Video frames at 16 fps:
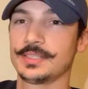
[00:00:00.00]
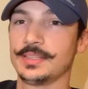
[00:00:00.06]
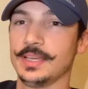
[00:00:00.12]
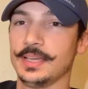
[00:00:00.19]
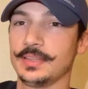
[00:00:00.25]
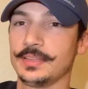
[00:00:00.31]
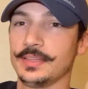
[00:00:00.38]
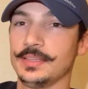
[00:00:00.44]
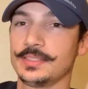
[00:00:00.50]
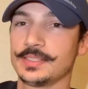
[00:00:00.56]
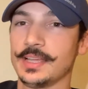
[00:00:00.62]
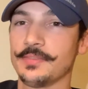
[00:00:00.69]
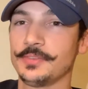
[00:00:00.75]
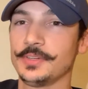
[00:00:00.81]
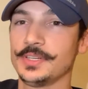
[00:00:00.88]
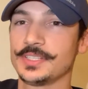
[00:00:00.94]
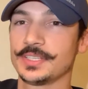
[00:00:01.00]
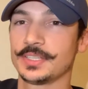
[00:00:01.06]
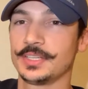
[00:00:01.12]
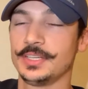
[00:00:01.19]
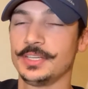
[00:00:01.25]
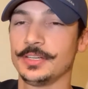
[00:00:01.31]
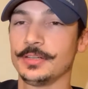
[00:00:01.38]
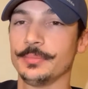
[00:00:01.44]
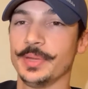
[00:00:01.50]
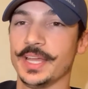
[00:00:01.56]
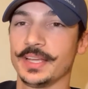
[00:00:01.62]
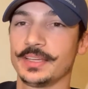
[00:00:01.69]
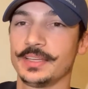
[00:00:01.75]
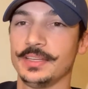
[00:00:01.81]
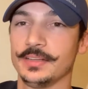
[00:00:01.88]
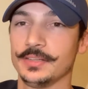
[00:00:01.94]
that it's not very secure
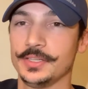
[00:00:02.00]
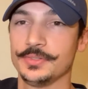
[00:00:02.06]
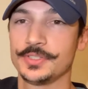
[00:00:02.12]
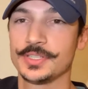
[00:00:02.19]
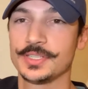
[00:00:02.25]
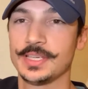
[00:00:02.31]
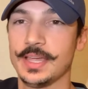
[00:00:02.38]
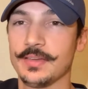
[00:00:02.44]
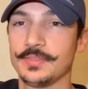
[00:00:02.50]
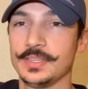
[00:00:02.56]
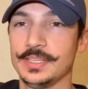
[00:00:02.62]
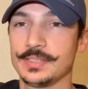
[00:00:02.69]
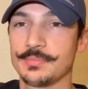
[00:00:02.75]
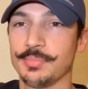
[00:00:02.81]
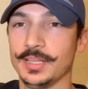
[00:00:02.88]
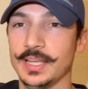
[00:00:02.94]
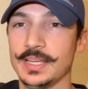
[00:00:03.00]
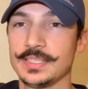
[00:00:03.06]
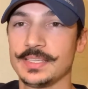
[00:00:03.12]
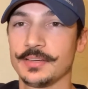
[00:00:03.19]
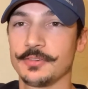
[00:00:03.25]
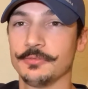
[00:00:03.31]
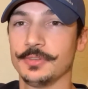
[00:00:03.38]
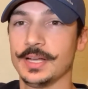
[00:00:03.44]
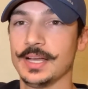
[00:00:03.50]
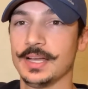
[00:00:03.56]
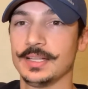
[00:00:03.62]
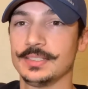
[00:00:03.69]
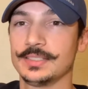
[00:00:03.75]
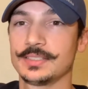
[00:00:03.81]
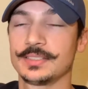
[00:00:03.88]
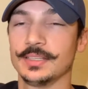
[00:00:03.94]
back here. You just have these plastic
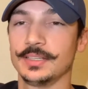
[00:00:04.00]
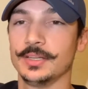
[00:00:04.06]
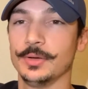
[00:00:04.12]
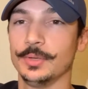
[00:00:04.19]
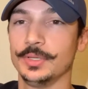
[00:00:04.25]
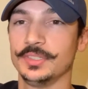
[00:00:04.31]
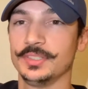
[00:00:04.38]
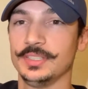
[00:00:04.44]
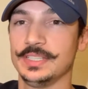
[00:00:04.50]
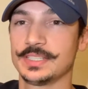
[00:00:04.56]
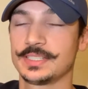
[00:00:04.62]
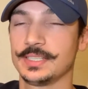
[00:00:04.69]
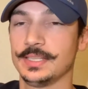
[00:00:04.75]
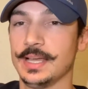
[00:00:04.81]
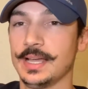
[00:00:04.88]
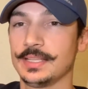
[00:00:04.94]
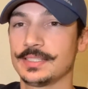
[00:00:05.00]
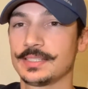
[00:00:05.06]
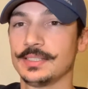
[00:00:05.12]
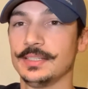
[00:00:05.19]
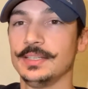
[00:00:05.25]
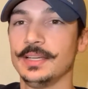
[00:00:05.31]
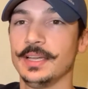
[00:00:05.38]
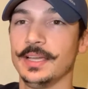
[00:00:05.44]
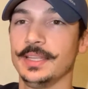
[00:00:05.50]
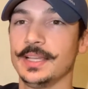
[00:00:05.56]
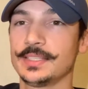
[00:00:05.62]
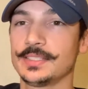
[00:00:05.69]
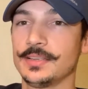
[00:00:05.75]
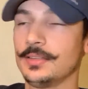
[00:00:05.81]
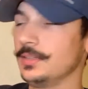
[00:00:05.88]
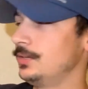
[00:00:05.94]
rods that go into these slots, and
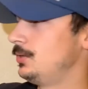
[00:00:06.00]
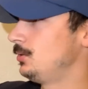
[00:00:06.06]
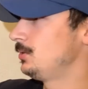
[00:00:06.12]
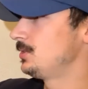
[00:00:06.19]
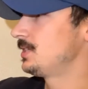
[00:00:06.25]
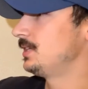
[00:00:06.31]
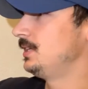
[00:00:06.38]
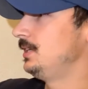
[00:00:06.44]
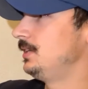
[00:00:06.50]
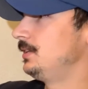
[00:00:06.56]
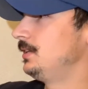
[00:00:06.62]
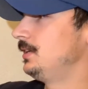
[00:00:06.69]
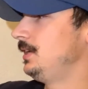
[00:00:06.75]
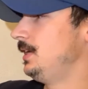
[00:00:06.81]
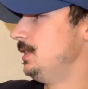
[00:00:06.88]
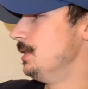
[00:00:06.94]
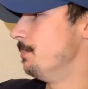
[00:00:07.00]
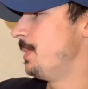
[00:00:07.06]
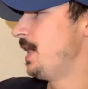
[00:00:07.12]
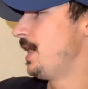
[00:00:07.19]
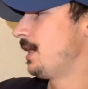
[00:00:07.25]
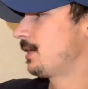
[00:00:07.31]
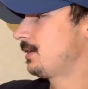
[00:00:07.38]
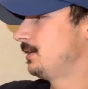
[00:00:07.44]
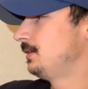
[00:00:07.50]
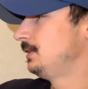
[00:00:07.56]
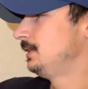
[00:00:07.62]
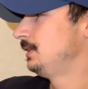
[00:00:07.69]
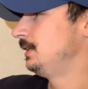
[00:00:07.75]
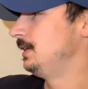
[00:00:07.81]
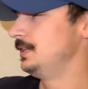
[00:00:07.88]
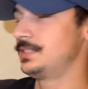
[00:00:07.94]
that's all that holds it in the back.
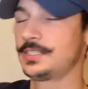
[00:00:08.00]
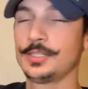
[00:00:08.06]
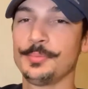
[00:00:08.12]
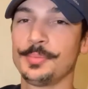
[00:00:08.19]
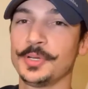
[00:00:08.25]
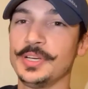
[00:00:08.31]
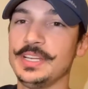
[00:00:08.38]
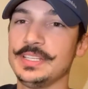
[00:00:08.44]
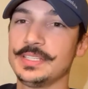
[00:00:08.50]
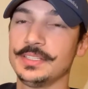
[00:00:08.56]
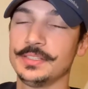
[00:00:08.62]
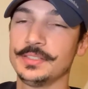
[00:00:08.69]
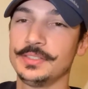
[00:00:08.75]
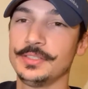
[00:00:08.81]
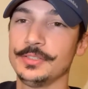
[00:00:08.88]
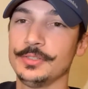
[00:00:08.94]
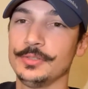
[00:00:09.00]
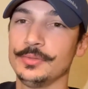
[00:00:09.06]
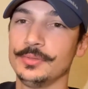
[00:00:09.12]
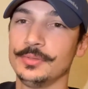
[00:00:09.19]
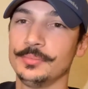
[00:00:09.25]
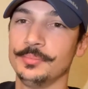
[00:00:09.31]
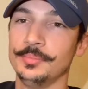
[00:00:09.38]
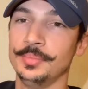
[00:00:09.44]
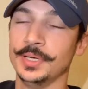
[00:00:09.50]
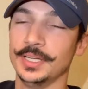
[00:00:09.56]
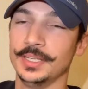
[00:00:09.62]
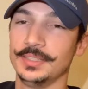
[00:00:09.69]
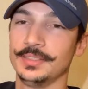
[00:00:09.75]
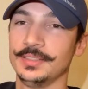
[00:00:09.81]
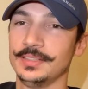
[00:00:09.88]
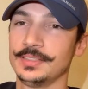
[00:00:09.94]
It's super easy to do,
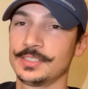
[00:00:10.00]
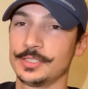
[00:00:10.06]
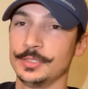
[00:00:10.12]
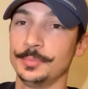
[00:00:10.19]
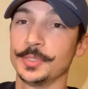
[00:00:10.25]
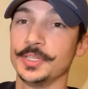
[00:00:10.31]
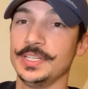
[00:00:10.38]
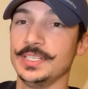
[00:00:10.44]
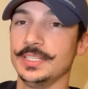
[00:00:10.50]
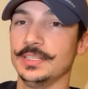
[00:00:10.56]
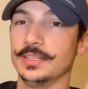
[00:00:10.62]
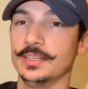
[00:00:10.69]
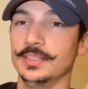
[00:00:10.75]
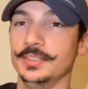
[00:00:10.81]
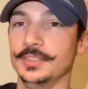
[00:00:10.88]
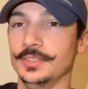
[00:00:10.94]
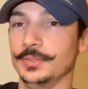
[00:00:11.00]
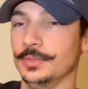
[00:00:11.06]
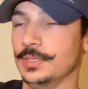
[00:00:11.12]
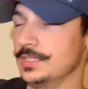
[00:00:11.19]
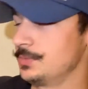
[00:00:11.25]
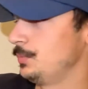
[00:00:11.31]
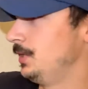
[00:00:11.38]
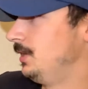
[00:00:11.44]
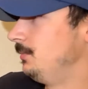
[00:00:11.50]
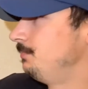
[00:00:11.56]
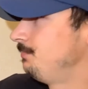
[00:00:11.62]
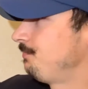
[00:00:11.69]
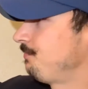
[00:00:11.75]
but super easy to undo as well.